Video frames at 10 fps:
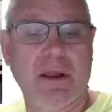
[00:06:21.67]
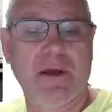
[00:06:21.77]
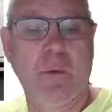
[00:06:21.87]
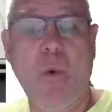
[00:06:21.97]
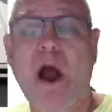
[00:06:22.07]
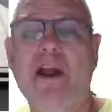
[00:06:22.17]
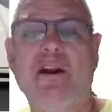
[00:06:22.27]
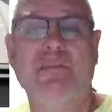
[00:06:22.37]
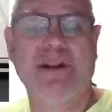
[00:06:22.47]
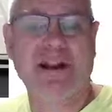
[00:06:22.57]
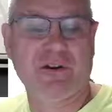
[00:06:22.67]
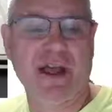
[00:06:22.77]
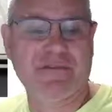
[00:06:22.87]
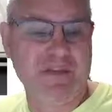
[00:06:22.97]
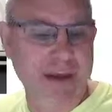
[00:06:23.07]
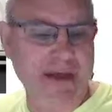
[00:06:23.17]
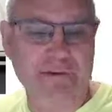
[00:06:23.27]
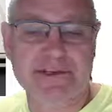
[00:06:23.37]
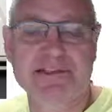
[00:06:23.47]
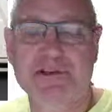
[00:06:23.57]
wired, but I don't have the
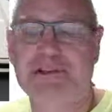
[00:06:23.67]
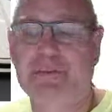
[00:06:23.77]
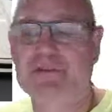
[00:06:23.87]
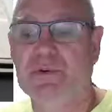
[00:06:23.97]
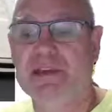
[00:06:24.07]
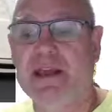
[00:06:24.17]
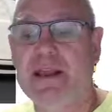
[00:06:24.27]
batteries hooked up to it yet.